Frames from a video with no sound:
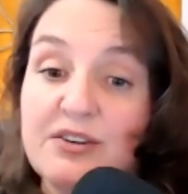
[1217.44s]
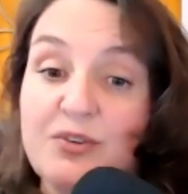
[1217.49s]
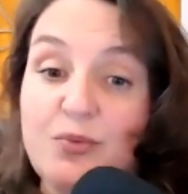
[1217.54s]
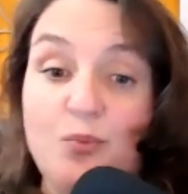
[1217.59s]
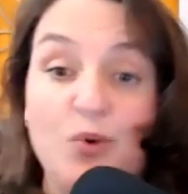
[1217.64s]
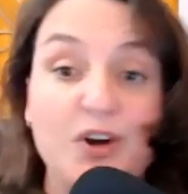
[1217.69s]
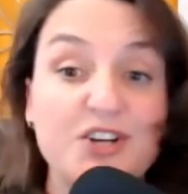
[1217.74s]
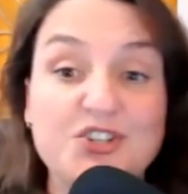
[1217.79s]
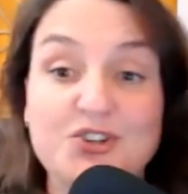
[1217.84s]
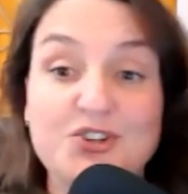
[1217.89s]

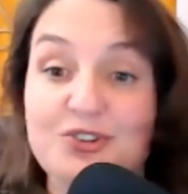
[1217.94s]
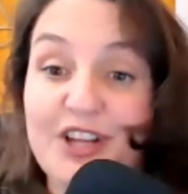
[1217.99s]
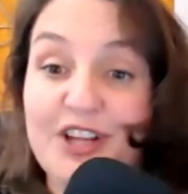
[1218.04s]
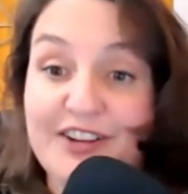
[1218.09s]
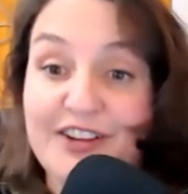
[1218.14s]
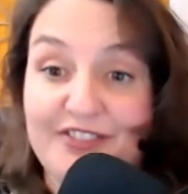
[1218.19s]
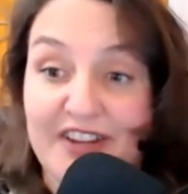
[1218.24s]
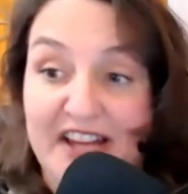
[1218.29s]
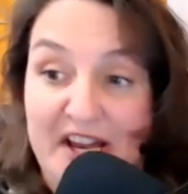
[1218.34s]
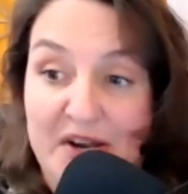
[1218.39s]
what's your
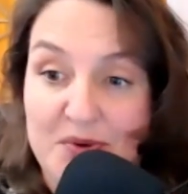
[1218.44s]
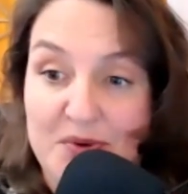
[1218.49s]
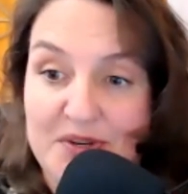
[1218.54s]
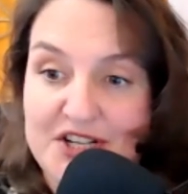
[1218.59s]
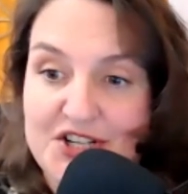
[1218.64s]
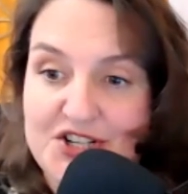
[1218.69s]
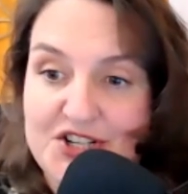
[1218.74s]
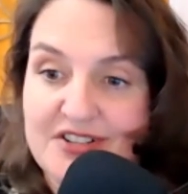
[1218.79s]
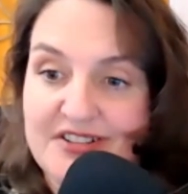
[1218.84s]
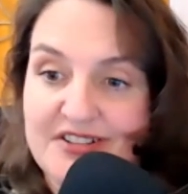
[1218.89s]
love
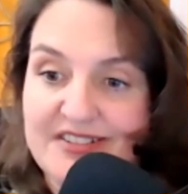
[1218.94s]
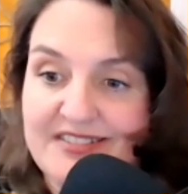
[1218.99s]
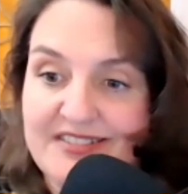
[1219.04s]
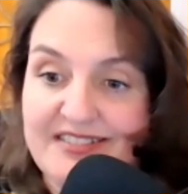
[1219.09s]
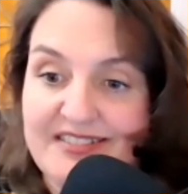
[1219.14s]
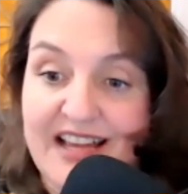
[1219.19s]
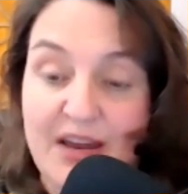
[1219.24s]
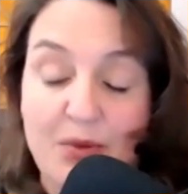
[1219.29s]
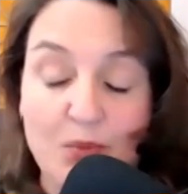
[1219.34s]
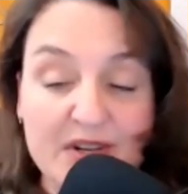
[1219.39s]
language
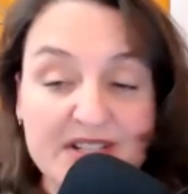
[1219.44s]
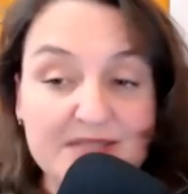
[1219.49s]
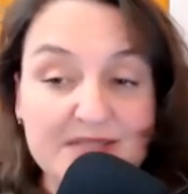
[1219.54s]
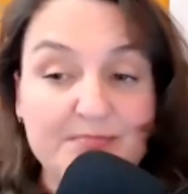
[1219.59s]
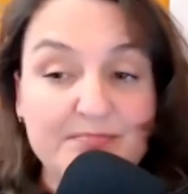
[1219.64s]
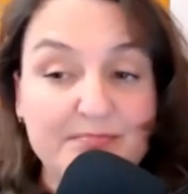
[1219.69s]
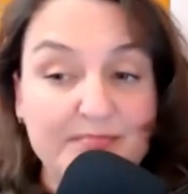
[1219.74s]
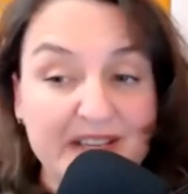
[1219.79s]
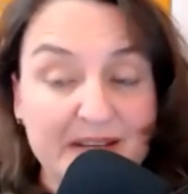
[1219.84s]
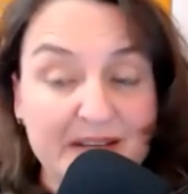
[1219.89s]
and what's,
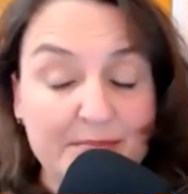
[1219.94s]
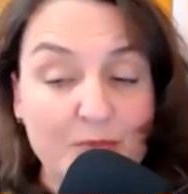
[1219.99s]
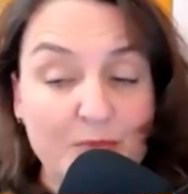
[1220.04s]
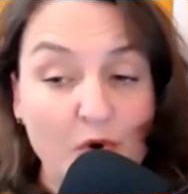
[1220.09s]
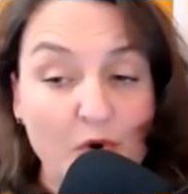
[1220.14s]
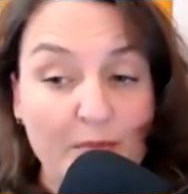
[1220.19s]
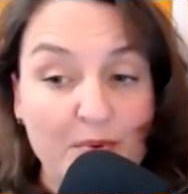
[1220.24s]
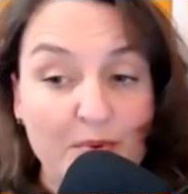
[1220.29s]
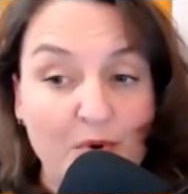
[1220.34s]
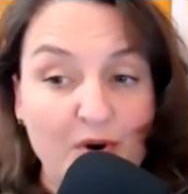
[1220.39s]
and
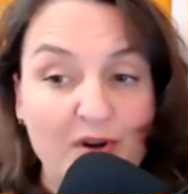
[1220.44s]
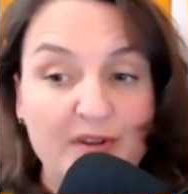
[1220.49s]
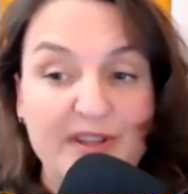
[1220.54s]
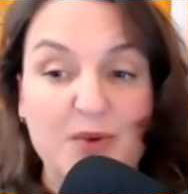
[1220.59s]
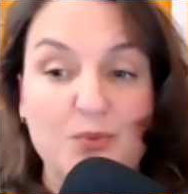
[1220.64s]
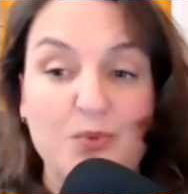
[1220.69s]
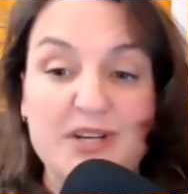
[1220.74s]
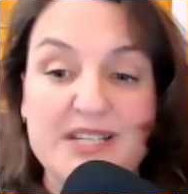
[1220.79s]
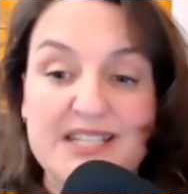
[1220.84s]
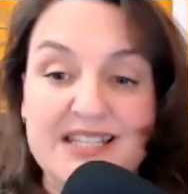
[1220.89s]
more importantly,
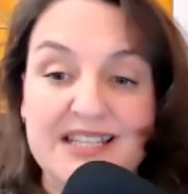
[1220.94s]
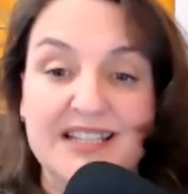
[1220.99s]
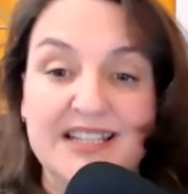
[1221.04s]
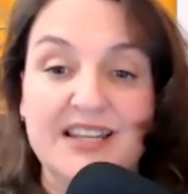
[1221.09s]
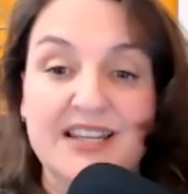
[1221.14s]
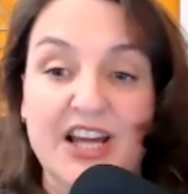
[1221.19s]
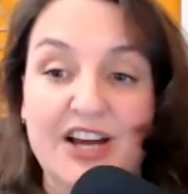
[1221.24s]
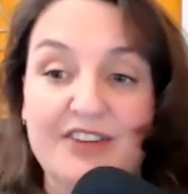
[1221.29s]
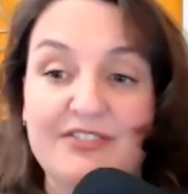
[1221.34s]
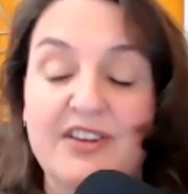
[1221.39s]
what's the
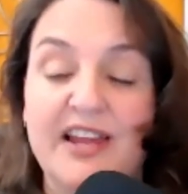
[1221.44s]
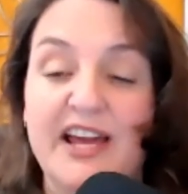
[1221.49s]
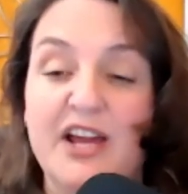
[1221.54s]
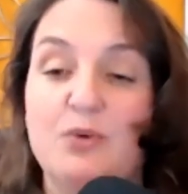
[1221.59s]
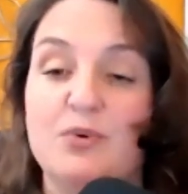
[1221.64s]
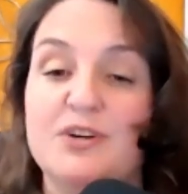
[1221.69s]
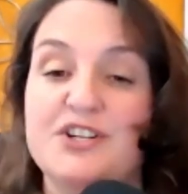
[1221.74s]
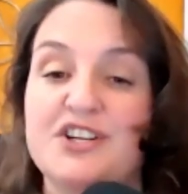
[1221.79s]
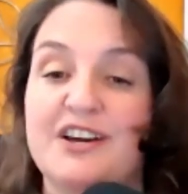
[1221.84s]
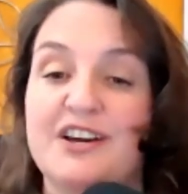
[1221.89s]
love
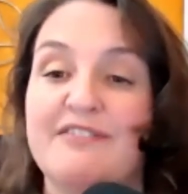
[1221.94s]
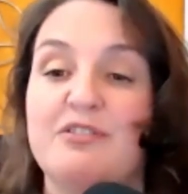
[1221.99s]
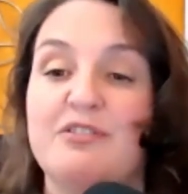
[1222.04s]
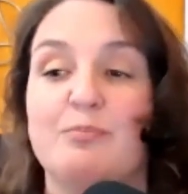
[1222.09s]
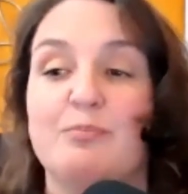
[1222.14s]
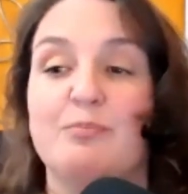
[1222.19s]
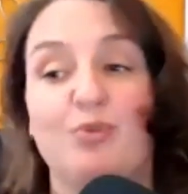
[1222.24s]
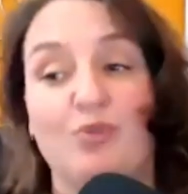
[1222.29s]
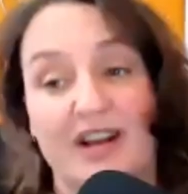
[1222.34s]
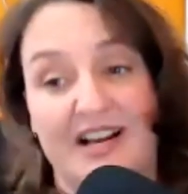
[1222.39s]
language of the
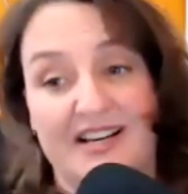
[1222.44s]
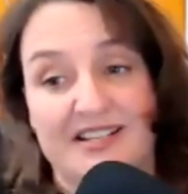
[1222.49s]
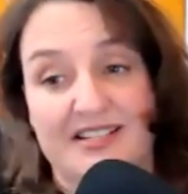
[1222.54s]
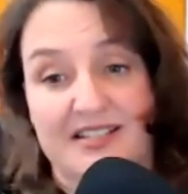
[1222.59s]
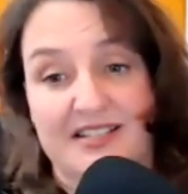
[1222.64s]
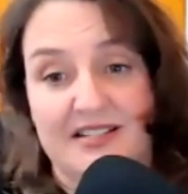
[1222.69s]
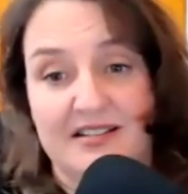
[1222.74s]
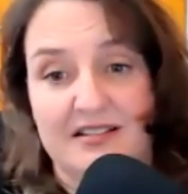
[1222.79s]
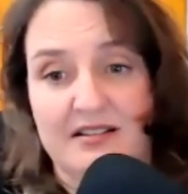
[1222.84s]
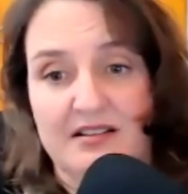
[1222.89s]

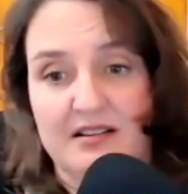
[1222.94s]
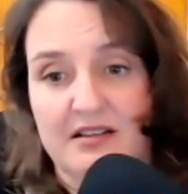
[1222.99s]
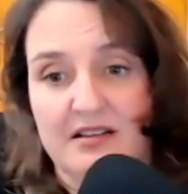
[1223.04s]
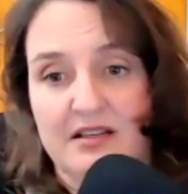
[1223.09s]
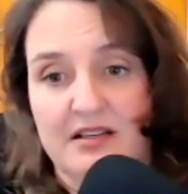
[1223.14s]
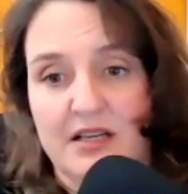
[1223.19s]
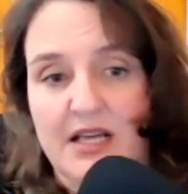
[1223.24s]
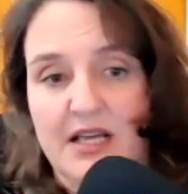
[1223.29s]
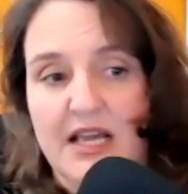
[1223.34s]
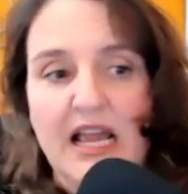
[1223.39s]
press?
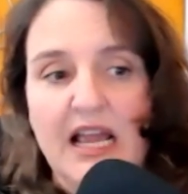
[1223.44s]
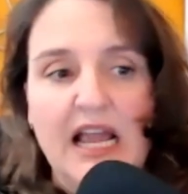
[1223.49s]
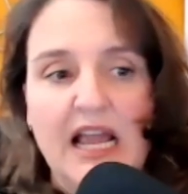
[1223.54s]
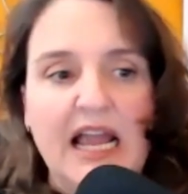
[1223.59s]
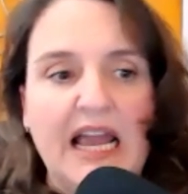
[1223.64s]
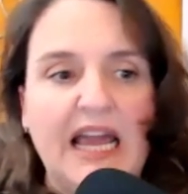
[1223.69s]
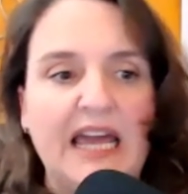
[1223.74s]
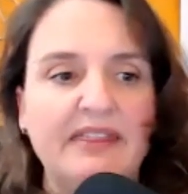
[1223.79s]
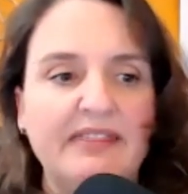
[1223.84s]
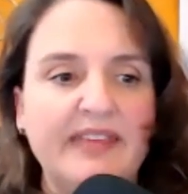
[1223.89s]

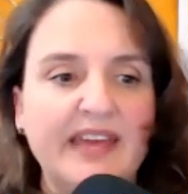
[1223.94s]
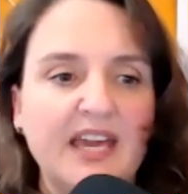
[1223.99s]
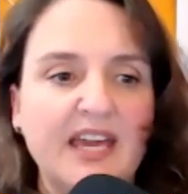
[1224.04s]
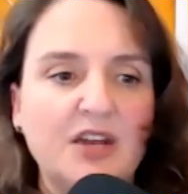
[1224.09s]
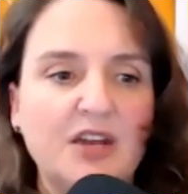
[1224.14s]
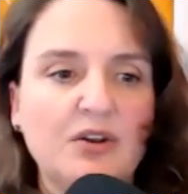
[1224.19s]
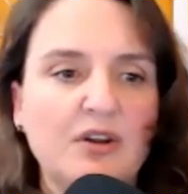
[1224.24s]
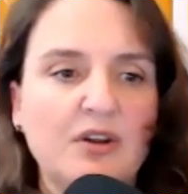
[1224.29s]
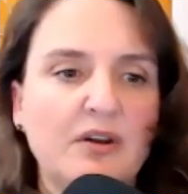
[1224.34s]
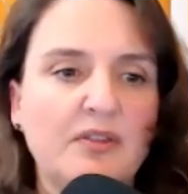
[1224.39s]
And
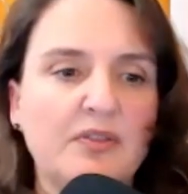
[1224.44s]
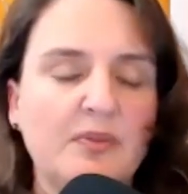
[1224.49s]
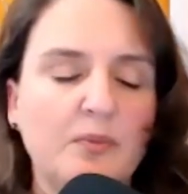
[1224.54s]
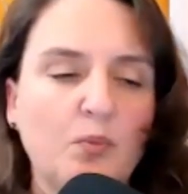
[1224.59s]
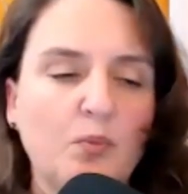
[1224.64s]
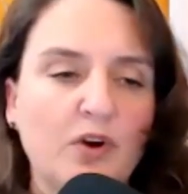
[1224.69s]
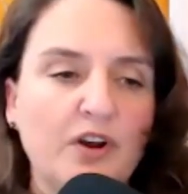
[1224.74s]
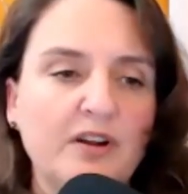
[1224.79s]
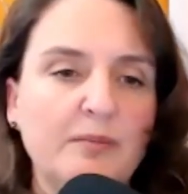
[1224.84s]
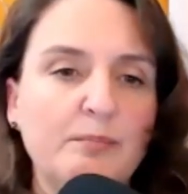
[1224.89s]
then
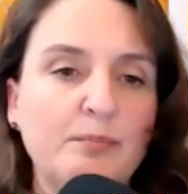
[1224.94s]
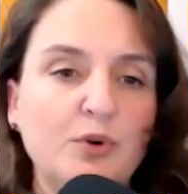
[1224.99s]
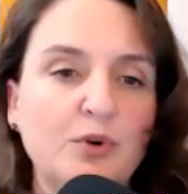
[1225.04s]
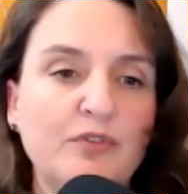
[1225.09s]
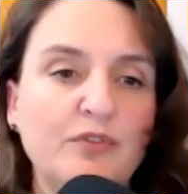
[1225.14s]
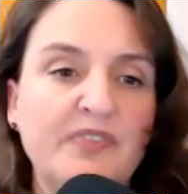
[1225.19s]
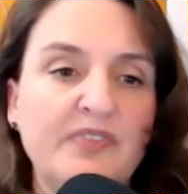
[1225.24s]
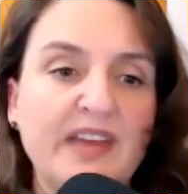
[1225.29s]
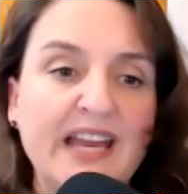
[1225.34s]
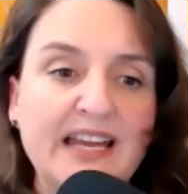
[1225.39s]
we're going to
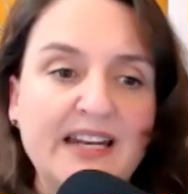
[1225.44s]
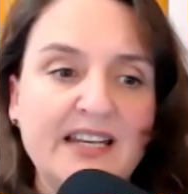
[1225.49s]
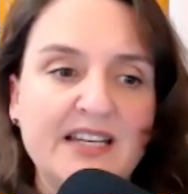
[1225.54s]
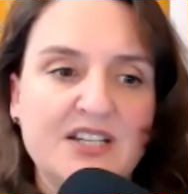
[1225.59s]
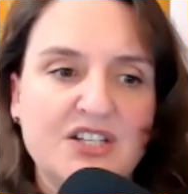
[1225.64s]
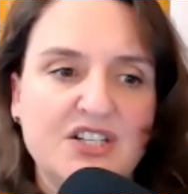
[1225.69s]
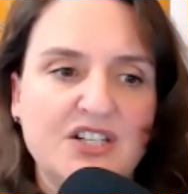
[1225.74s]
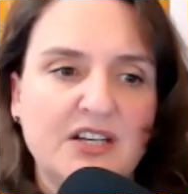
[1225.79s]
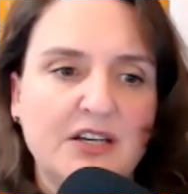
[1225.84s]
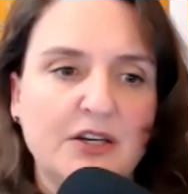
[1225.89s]
move then
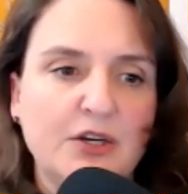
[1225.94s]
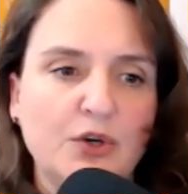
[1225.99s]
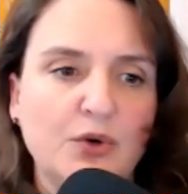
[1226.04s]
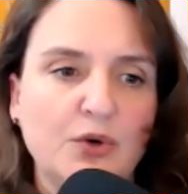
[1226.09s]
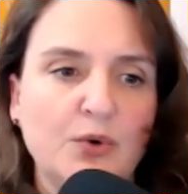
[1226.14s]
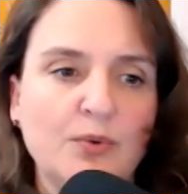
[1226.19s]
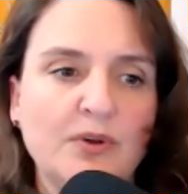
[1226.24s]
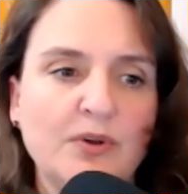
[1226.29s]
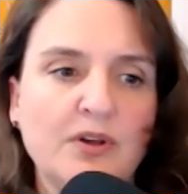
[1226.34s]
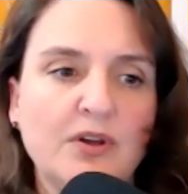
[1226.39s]

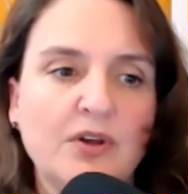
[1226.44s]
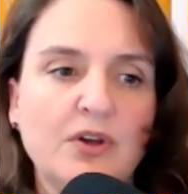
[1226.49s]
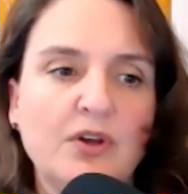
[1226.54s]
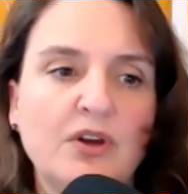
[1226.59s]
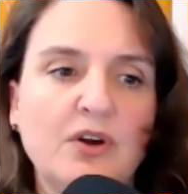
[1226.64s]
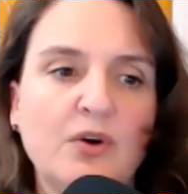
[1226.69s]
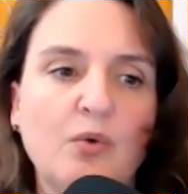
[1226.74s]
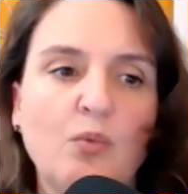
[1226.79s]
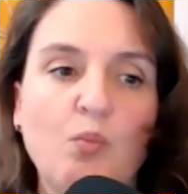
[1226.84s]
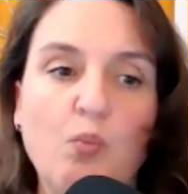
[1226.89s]
into
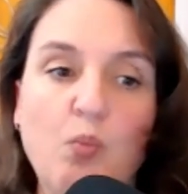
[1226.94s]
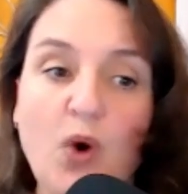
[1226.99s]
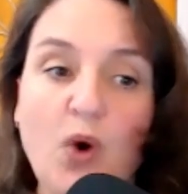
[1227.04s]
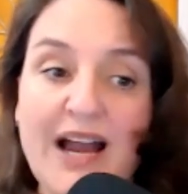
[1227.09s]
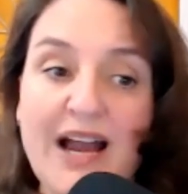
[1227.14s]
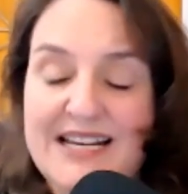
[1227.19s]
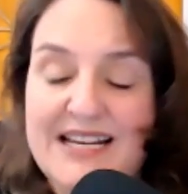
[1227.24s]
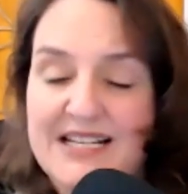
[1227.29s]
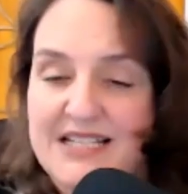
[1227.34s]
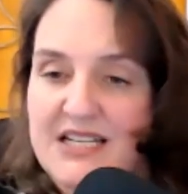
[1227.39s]

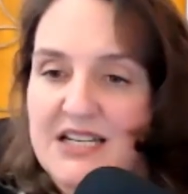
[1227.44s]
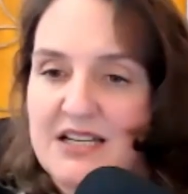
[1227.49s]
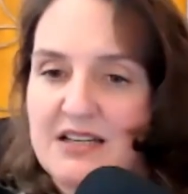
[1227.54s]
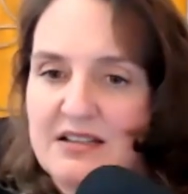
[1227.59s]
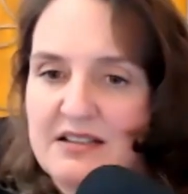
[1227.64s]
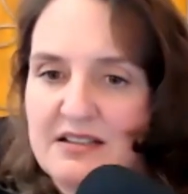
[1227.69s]
what